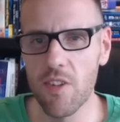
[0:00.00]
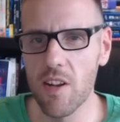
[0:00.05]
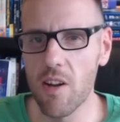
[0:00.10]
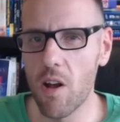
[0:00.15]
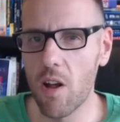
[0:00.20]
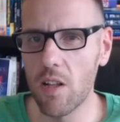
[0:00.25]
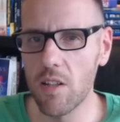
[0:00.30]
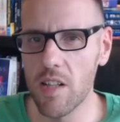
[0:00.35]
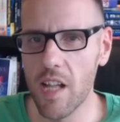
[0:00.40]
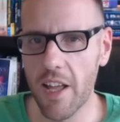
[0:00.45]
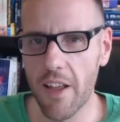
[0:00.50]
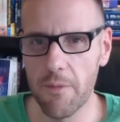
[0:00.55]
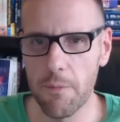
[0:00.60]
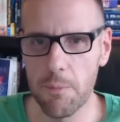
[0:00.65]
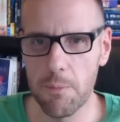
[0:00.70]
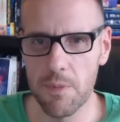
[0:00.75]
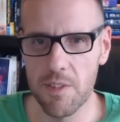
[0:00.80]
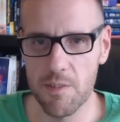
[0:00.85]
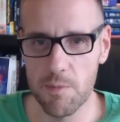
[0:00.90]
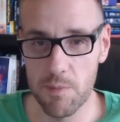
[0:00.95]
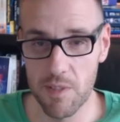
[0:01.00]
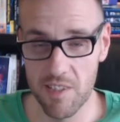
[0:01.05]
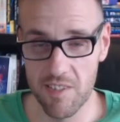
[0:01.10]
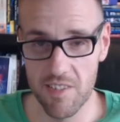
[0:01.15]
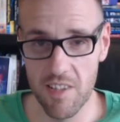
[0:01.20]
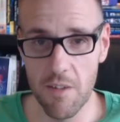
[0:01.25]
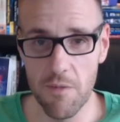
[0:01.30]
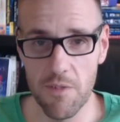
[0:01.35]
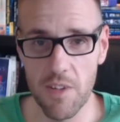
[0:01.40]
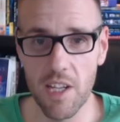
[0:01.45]
that all have
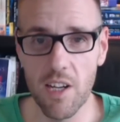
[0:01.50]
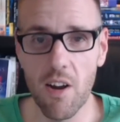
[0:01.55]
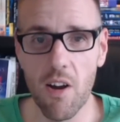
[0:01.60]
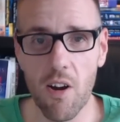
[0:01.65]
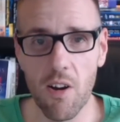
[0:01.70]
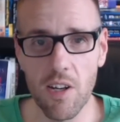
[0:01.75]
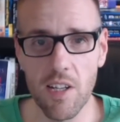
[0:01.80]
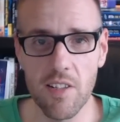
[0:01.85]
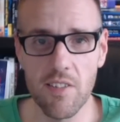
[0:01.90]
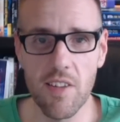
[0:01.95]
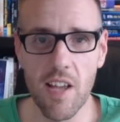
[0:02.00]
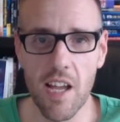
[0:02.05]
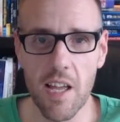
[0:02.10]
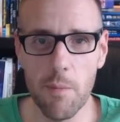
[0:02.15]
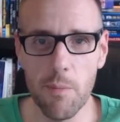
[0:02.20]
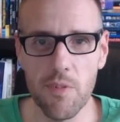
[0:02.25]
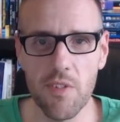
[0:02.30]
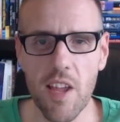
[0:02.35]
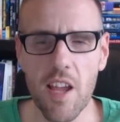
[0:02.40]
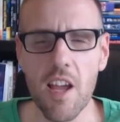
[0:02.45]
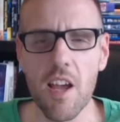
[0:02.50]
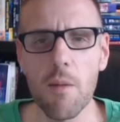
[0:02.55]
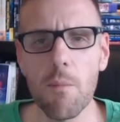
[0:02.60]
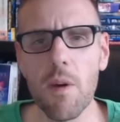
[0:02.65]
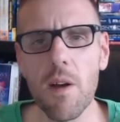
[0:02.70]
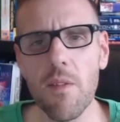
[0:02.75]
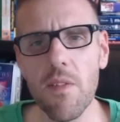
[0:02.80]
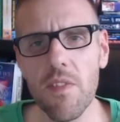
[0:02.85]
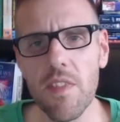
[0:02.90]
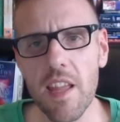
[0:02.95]
specific archetypes,
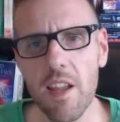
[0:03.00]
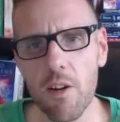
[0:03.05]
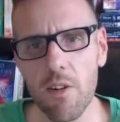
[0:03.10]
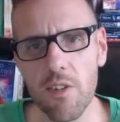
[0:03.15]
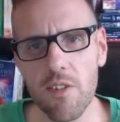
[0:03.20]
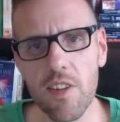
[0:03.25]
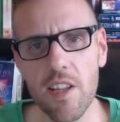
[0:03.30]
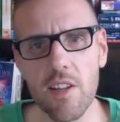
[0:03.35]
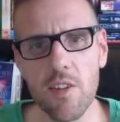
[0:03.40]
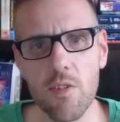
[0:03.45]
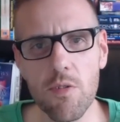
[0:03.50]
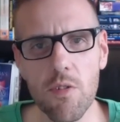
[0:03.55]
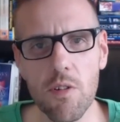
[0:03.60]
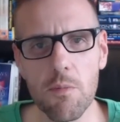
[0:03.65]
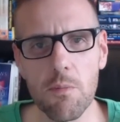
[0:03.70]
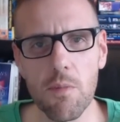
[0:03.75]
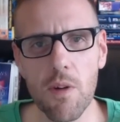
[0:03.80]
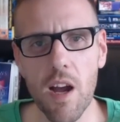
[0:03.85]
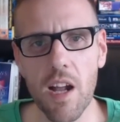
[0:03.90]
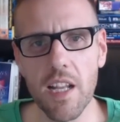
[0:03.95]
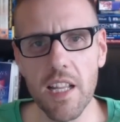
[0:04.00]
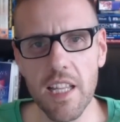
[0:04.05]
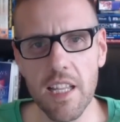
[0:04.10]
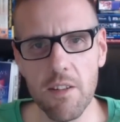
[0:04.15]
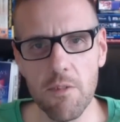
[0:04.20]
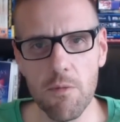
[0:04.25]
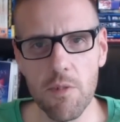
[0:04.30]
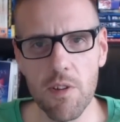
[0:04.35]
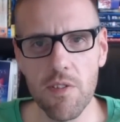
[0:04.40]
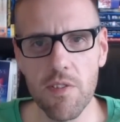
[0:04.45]
but they are said to have brought
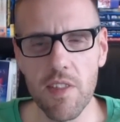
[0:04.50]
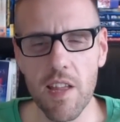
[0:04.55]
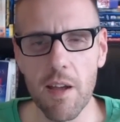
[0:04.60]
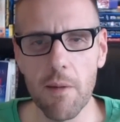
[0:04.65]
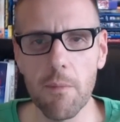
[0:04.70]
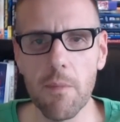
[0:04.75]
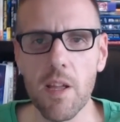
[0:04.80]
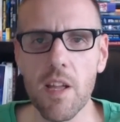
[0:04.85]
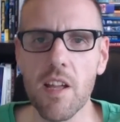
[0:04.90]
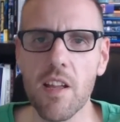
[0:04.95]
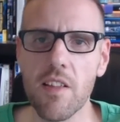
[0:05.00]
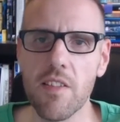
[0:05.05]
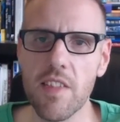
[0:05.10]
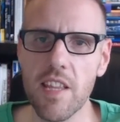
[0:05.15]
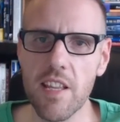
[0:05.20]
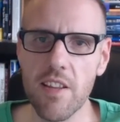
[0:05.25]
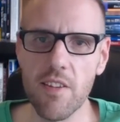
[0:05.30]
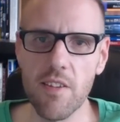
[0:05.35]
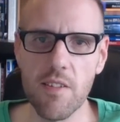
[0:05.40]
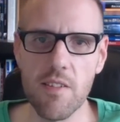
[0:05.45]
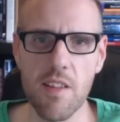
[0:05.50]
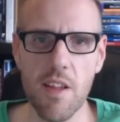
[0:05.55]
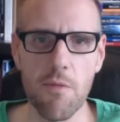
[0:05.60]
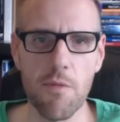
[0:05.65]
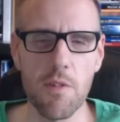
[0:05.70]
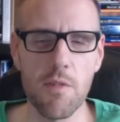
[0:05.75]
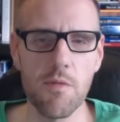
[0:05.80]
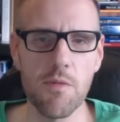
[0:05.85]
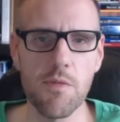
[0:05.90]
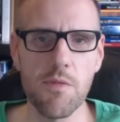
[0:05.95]
in with them these
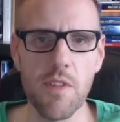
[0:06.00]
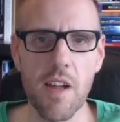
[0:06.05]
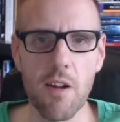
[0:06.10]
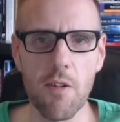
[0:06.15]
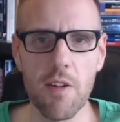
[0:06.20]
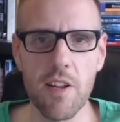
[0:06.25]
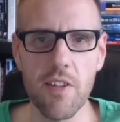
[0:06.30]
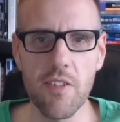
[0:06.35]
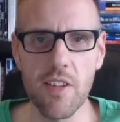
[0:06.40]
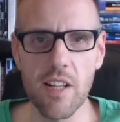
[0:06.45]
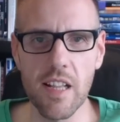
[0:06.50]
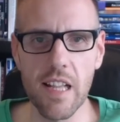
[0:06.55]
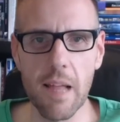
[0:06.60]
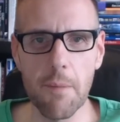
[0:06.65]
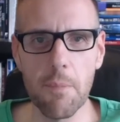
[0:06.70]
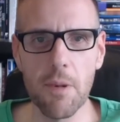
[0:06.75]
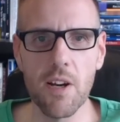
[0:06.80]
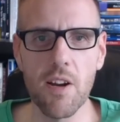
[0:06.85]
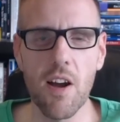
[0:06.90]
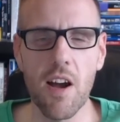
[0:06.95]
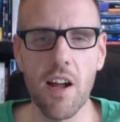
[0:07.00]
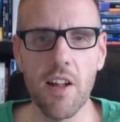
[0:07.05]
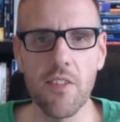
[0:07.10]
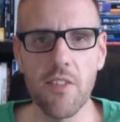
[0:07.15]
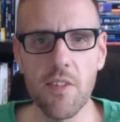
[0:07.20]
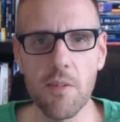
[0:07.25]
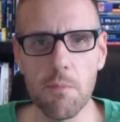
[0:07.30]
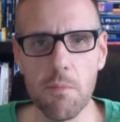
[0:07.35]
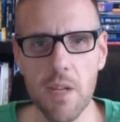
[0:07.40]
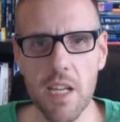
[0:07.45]
different fairies and
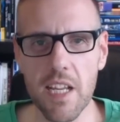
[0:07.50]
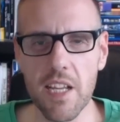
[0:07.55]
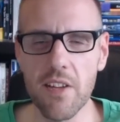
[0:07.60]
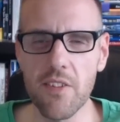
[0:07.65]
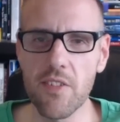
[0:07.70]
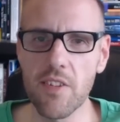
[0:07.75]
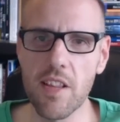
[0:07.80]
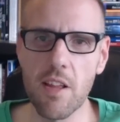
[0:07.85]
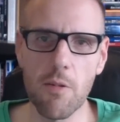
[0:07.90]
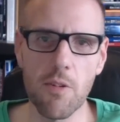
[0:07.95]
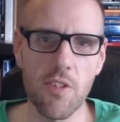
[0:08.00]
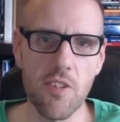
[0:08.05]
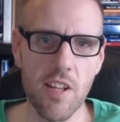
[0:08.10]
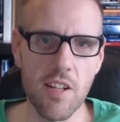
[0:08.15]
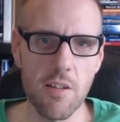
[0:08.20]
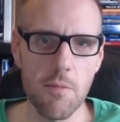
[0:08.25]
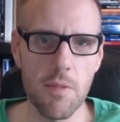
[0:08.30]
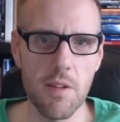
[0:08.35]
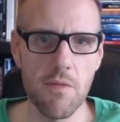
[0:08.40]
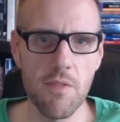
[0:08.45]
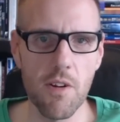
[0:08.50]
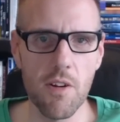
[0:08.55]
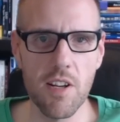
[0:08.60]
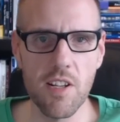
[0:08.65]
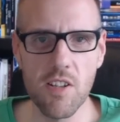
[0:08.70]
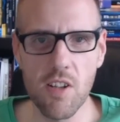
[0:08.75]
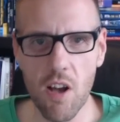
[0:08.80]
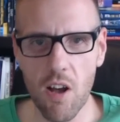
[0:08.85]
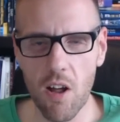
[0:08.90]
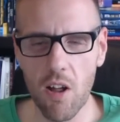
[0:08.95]
leprechauns and beings, and they were said to be very
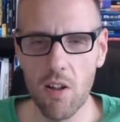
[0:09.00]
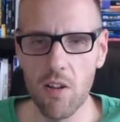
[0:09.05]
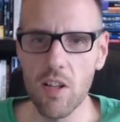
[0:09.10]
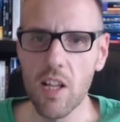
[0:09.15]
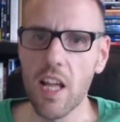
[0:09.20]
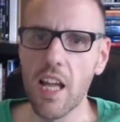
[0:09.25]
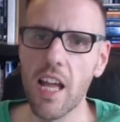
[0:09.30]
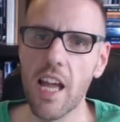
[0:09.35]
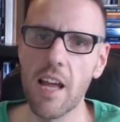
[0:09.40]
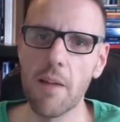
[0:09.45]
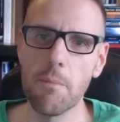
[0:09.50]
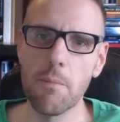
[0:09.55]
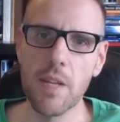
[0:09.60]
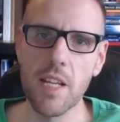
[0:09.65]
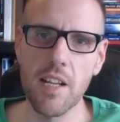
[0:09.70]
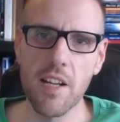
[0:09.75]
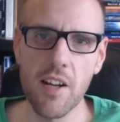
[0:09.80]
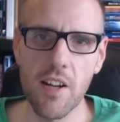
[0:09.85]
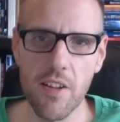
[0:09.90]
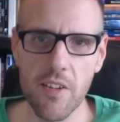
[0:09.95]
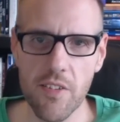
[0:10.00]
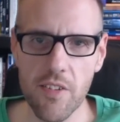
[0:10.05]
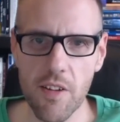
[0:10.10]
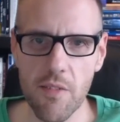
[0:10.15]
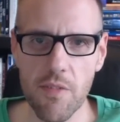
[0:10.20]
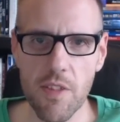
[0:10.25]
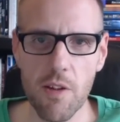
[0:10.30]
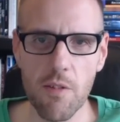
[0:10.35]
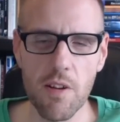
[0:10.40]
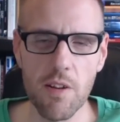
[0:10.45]
tall. And because
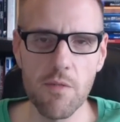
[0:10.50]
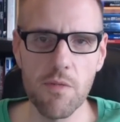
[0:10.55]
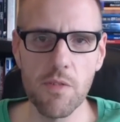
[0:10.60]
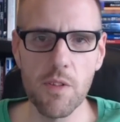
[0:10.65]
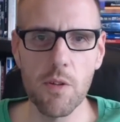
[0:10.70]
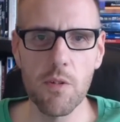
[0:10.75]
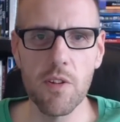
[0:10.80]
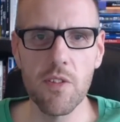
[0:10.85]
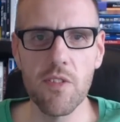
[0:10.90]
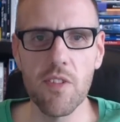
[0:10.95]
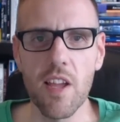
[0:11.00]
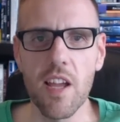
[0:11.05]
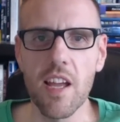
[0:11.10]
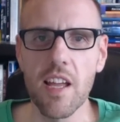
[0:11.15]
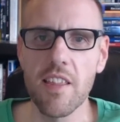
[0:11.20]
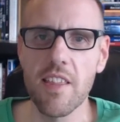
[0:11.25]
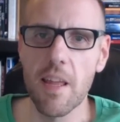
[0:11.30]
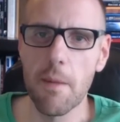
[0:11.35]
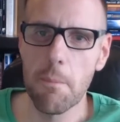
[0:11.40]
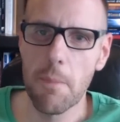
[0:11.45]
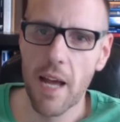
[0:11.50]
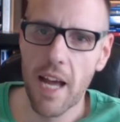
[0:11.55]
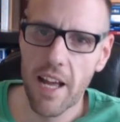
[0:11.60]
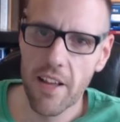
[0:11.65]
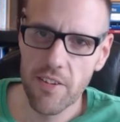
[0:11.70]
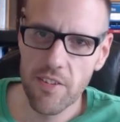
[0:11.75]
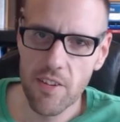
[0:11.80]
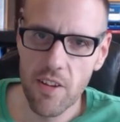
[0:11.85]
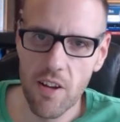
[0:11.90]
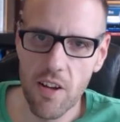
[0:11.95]
of their influence, they
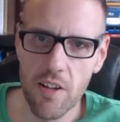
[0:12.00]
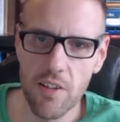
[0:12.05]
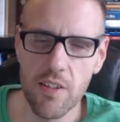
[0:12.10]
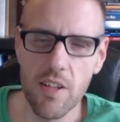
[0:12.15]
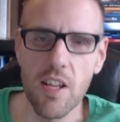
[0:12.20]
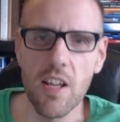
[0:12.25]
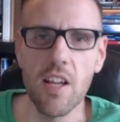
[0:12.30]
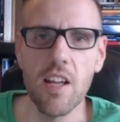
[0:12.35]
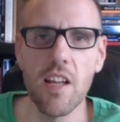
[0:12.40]
passed on